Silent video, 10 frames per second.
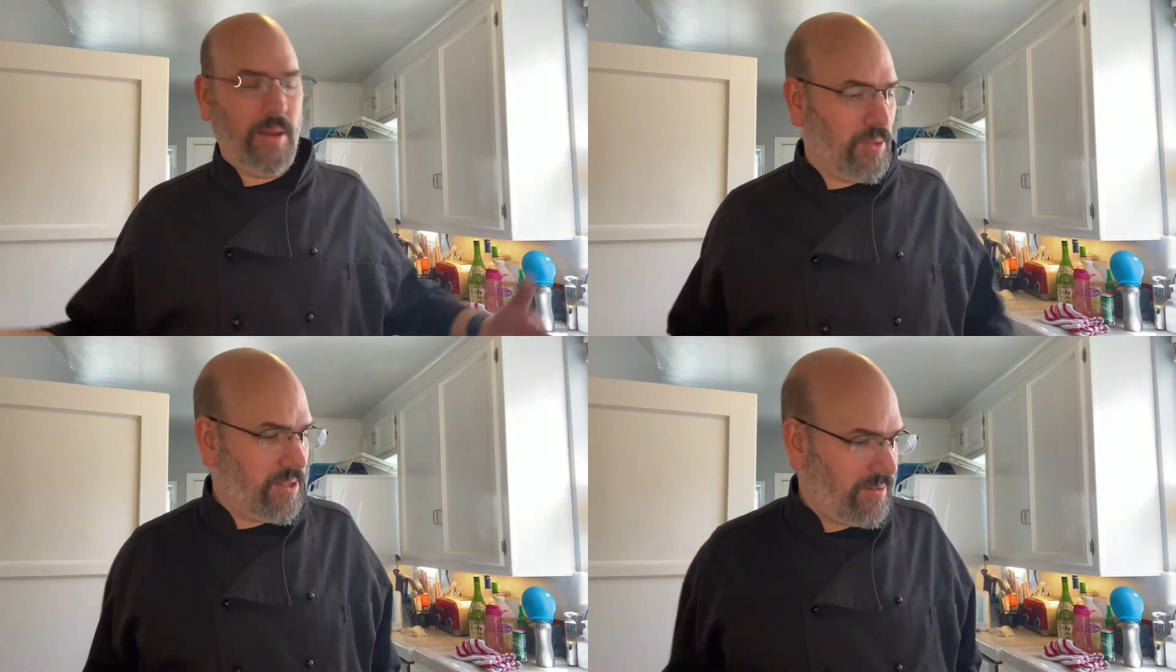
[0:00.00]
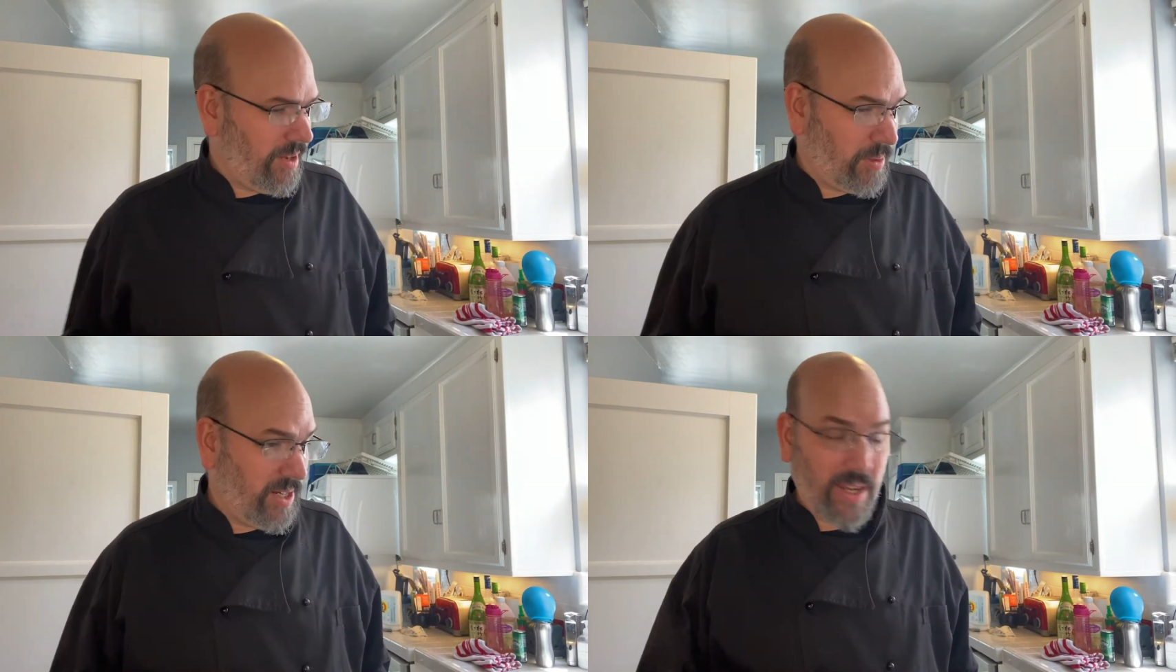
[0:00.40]
I'm
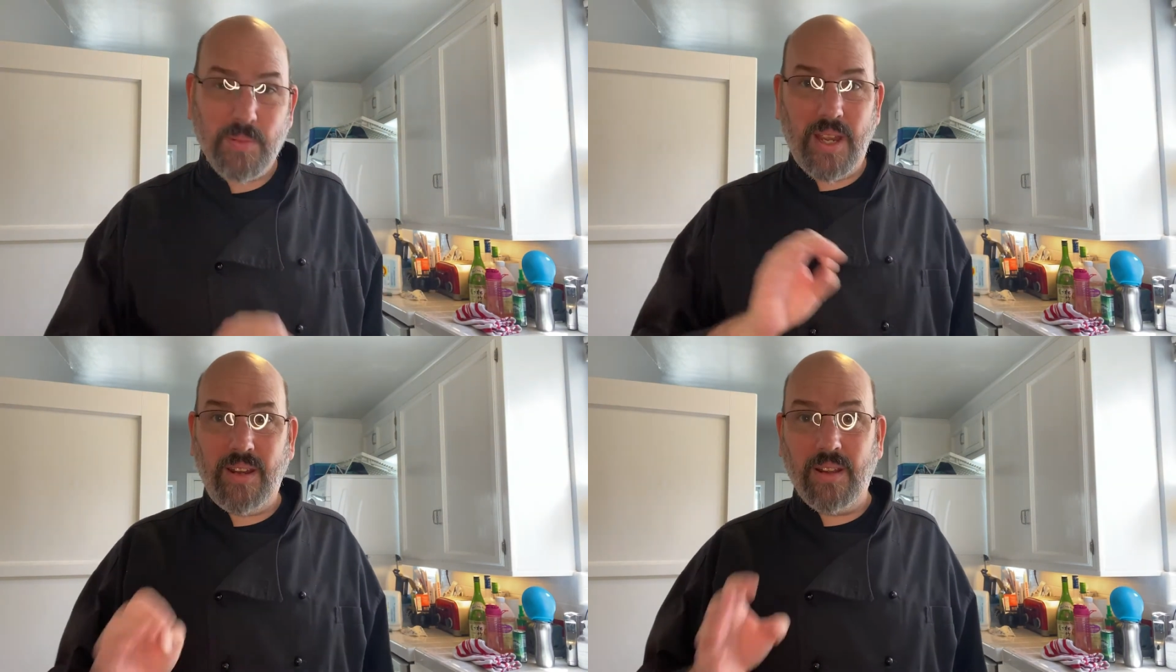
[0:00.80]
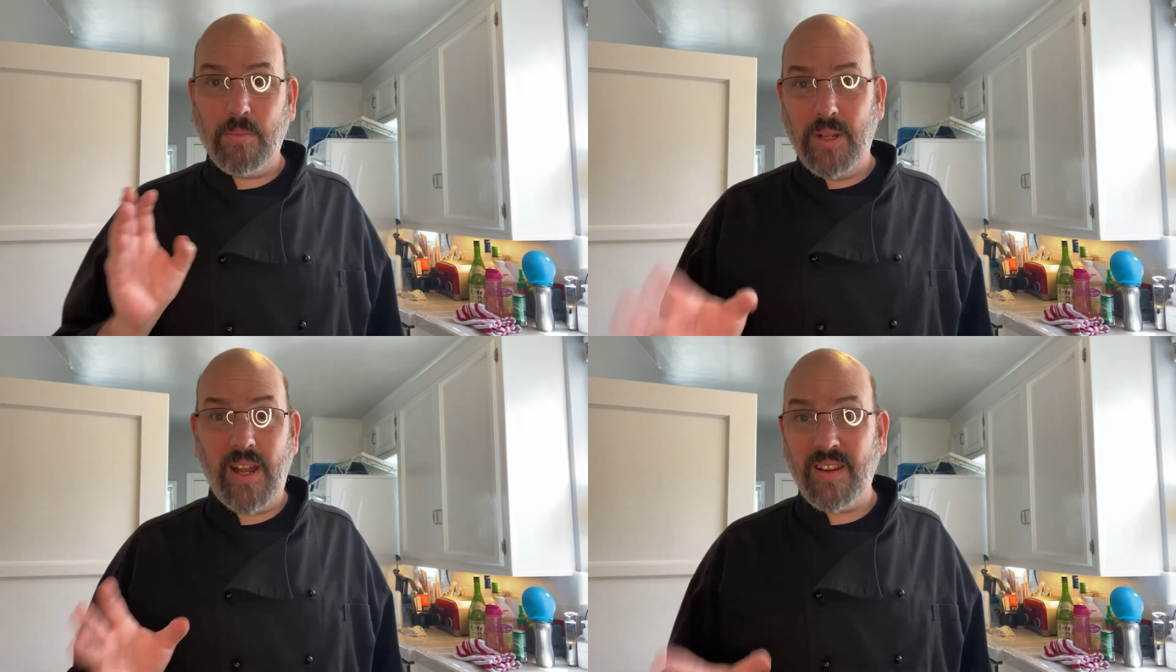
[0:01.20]
gonna keep saying you can
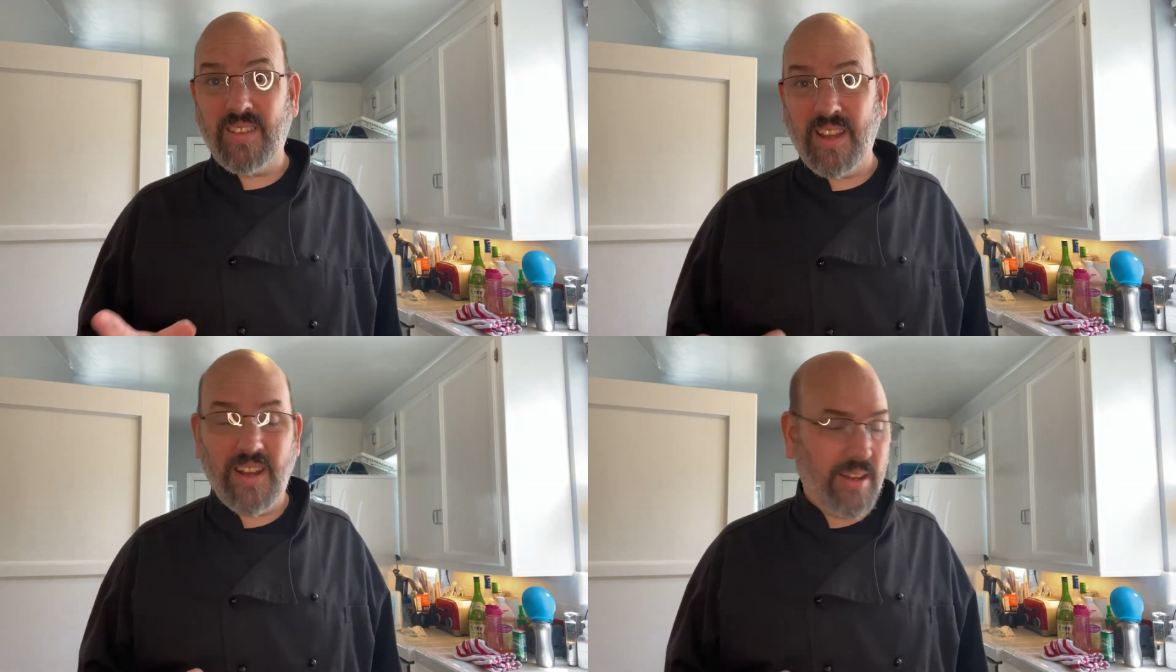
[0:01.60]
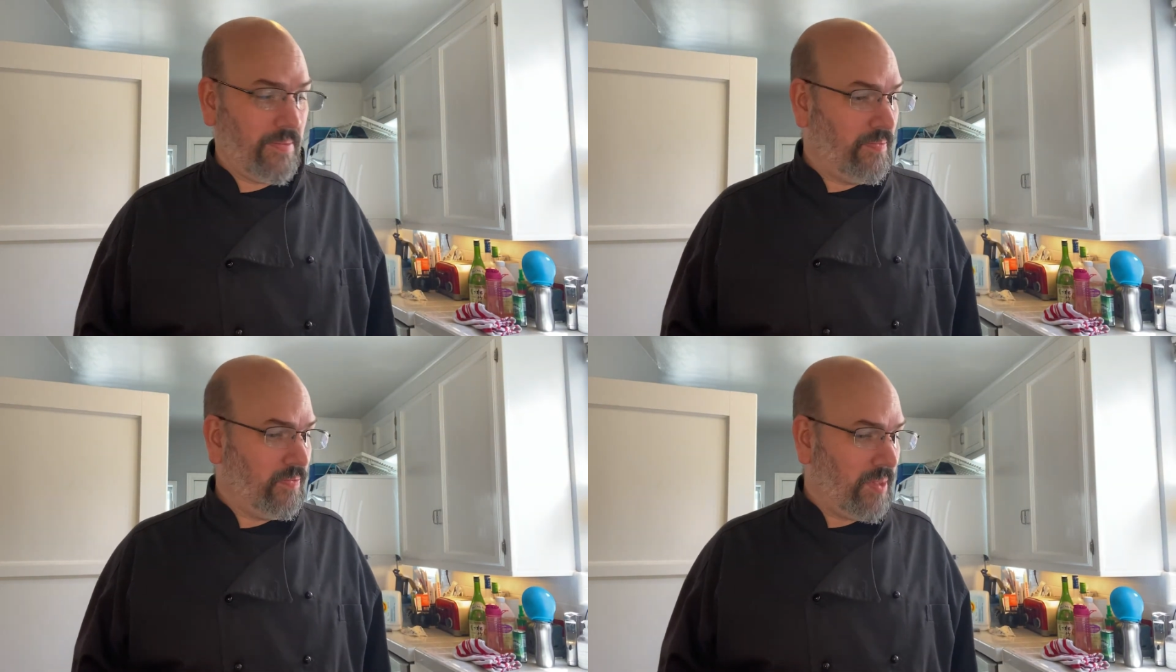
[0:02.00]
put anything in it
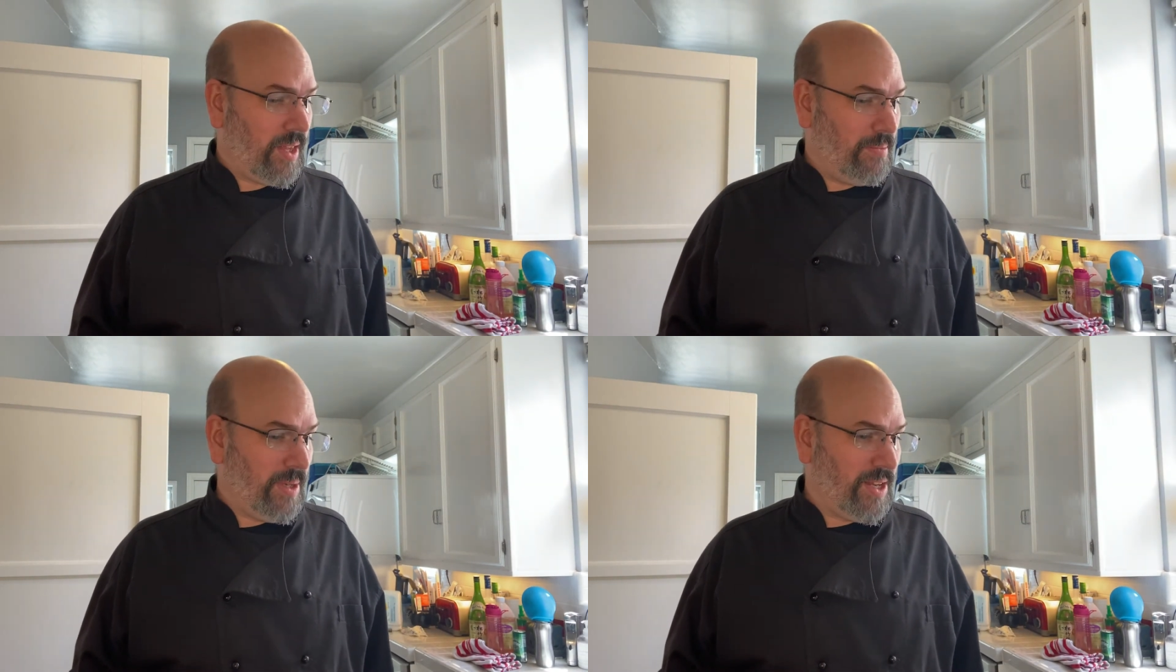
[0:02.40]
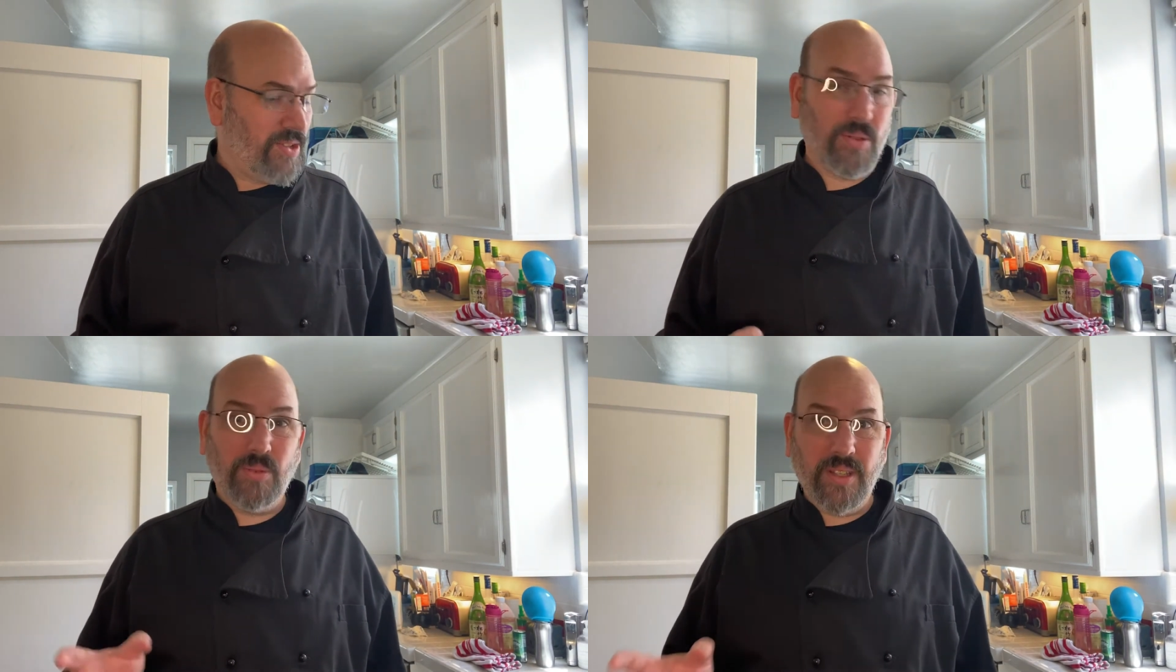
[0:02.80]

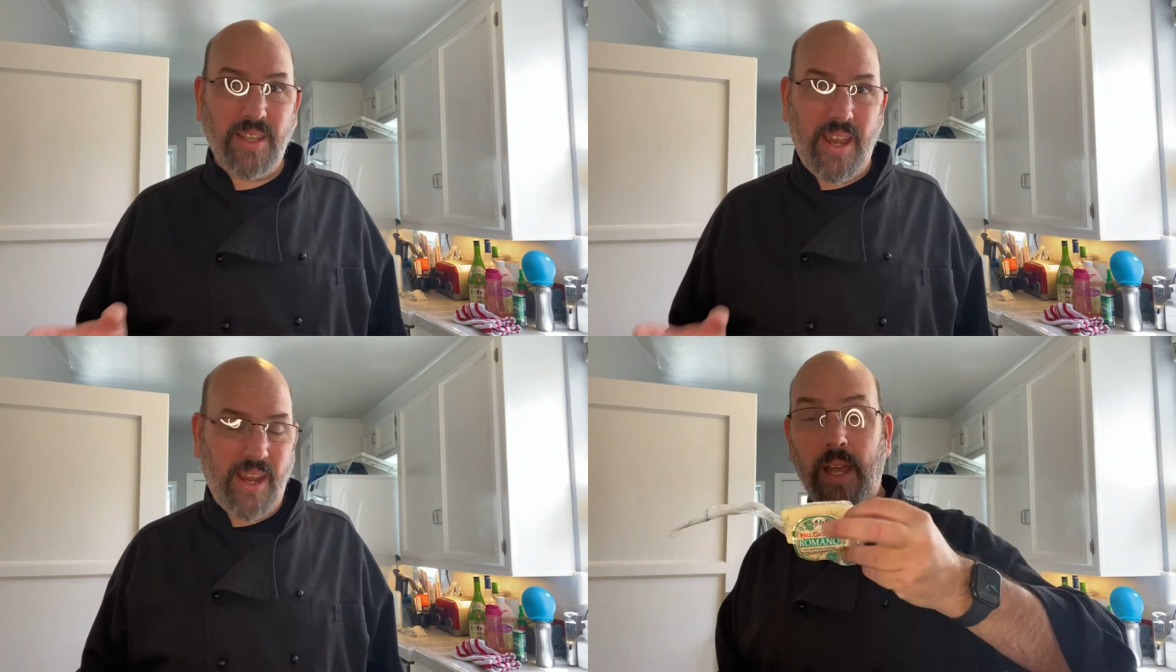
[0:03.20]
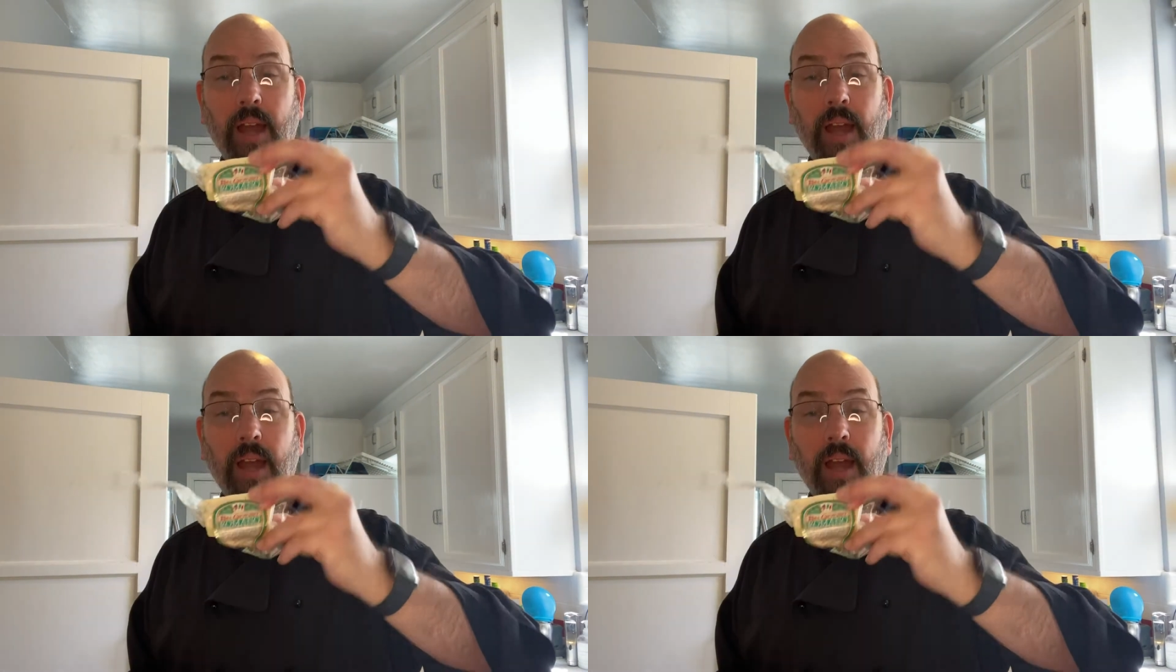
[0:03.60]
because you really can.